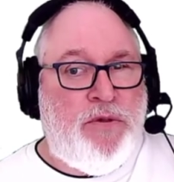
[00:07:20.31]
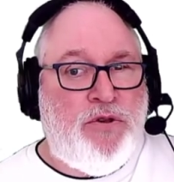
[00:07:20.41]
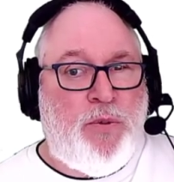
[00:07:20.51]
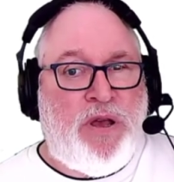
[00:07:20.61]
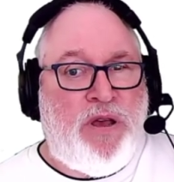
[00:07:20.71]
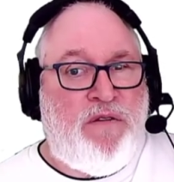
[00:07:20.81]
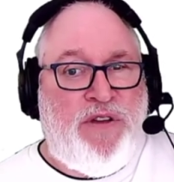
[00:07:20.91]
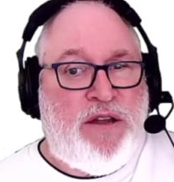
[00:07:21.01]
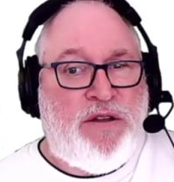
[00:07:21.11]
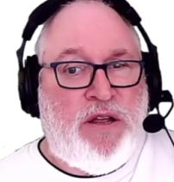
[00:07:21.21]
So we can
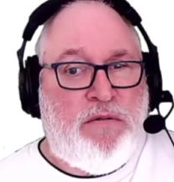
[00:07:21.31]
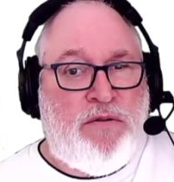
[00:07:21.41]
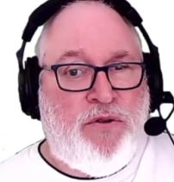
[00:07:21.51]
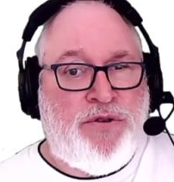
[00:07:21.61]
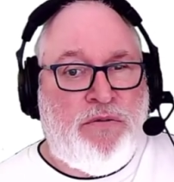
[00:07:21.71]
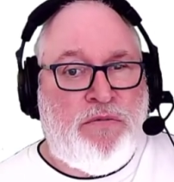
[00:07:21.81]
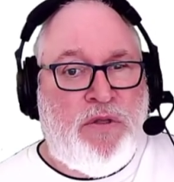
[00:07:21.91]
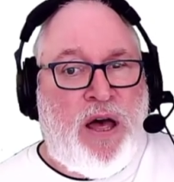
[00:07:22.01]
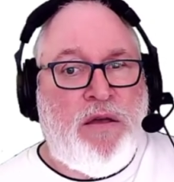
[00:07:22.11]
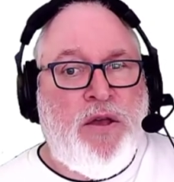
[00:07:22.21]
convert it using
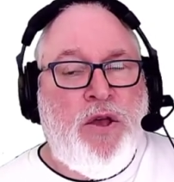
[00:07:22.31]
that.